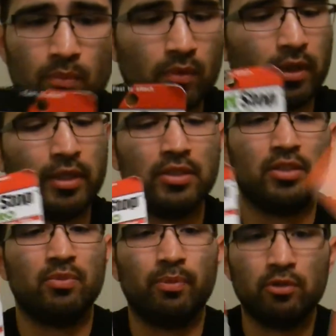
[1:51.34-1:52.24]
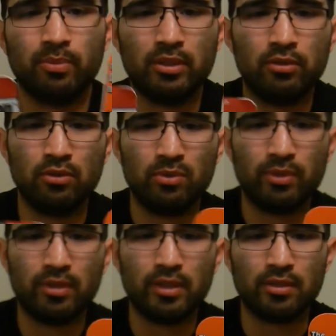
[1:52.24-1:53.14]
I guess it's supposed to be used
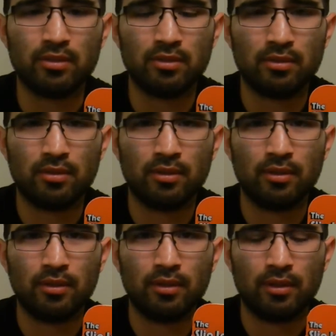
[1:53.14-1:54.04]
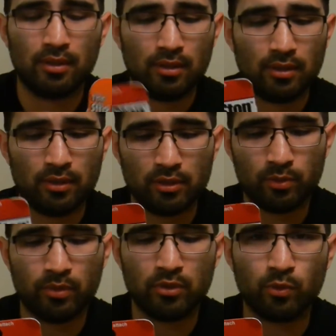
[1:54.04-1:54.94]
with this. This
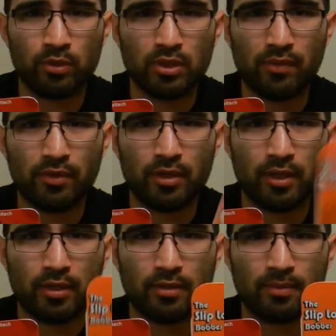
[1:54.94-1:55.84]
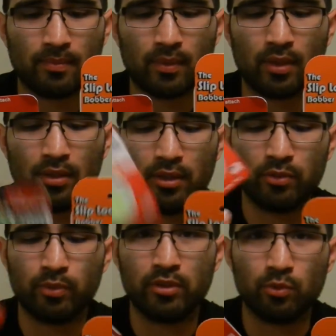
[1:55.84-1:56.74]
one's $1.79.
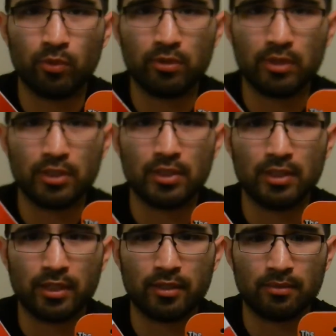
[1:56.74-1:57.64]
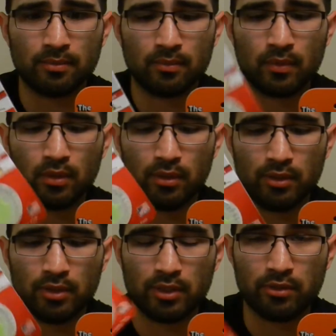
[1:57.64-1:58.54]
This one is $1.69, and it
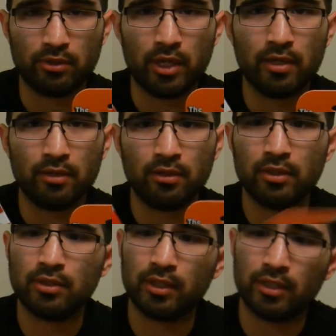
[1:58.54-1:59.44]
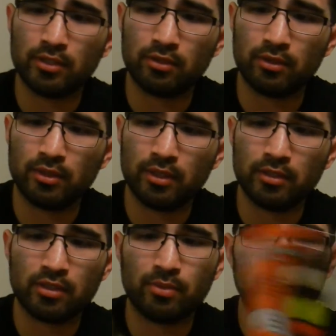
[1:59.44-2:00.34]
says there's 8 in this. I guess they're in there
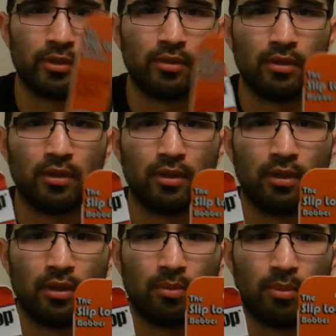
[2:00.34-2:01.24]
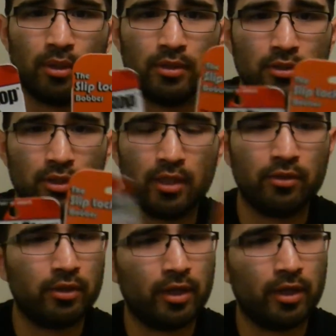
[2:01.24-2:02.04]
somewhere, but together in